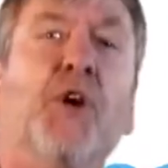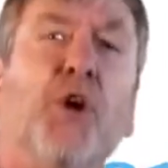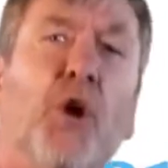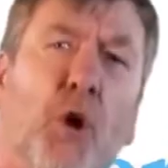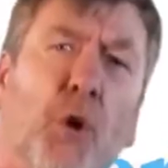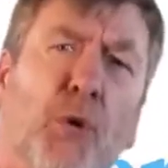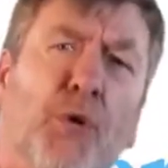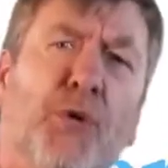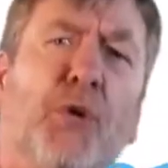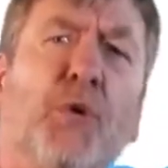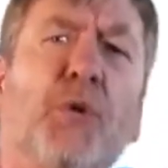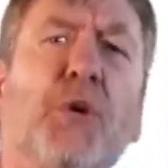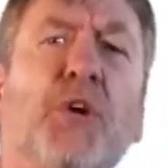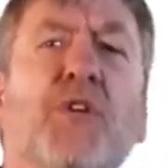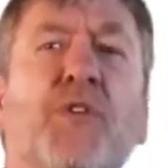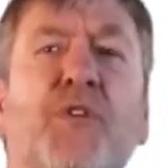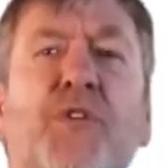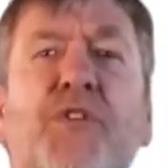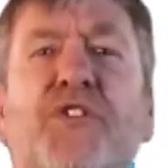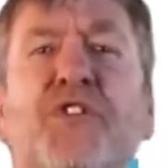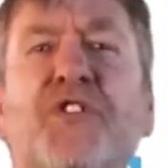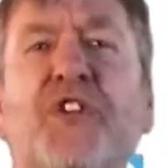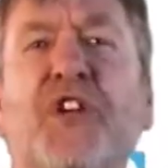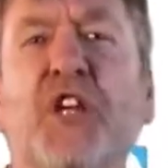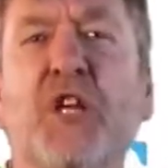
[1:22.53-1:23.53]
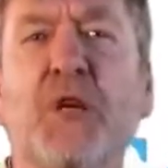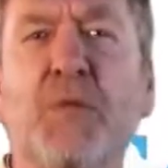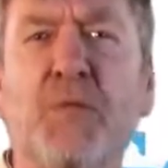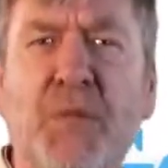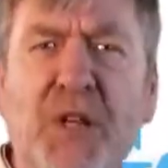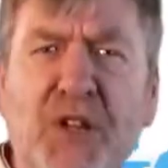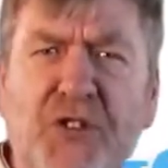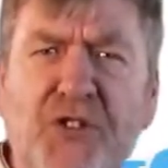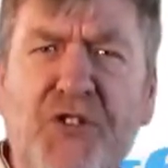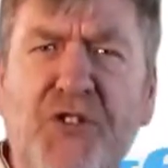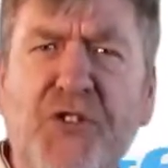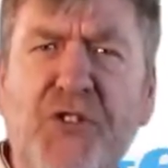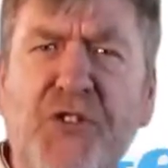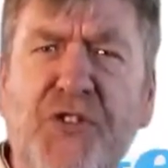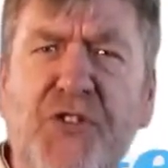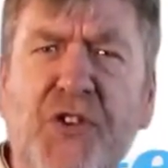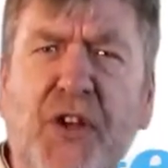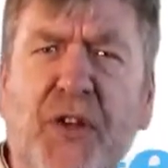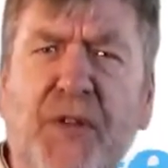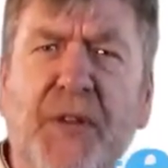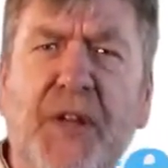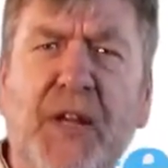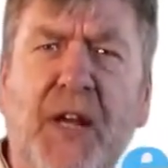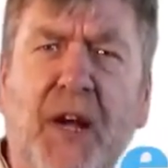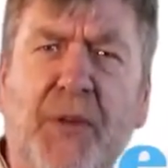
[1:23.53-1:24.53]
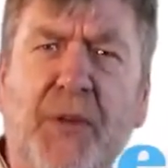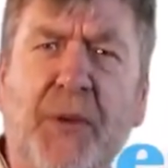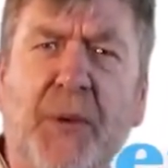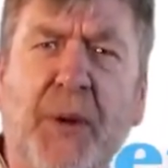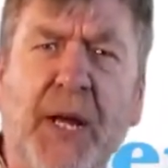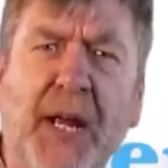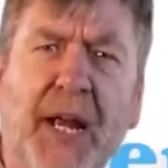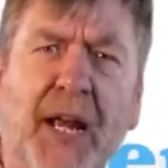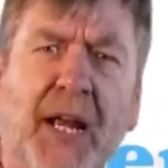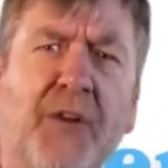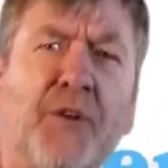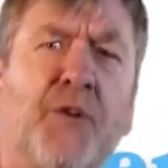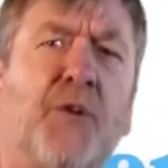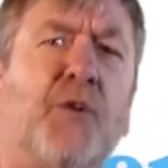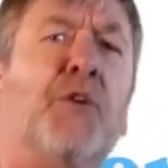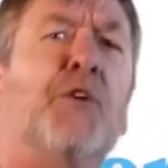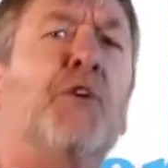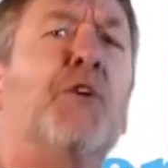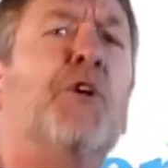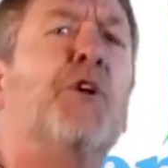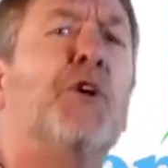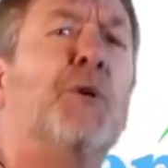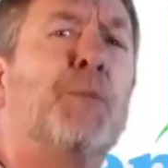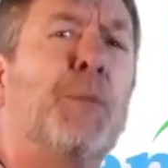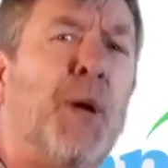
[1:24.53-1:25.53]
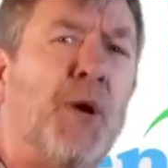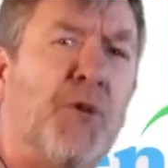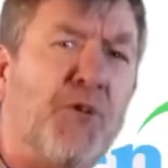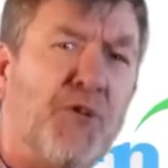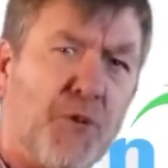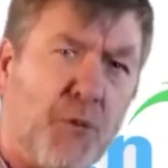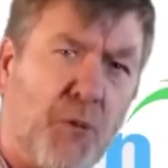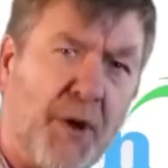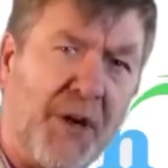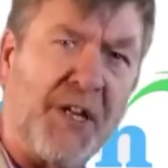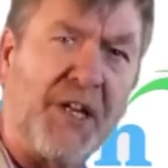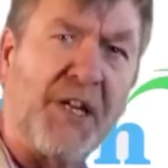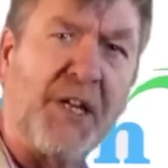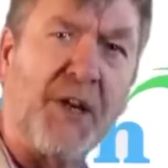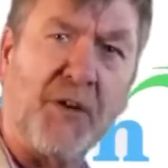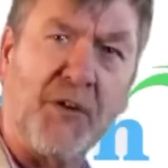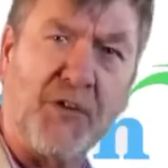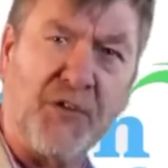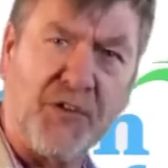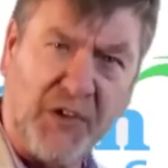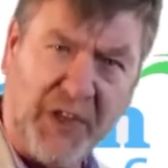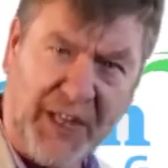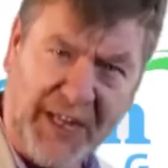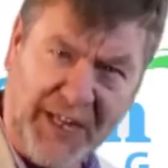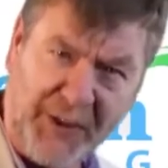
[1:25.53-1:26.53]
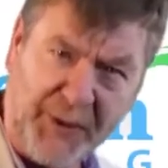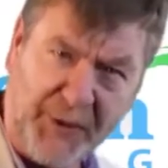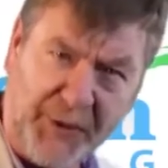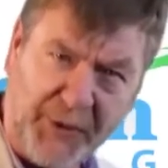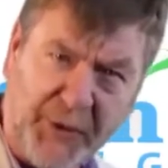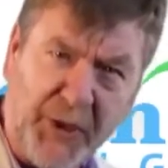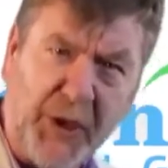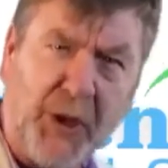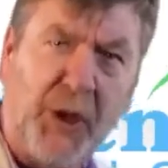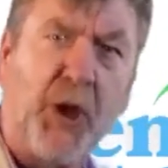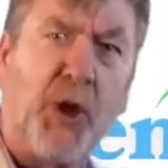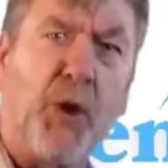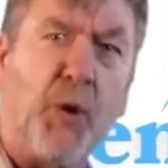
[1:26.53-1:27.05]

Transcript: Otoacoustic emissions, on the other hand, occurred about 20 years later,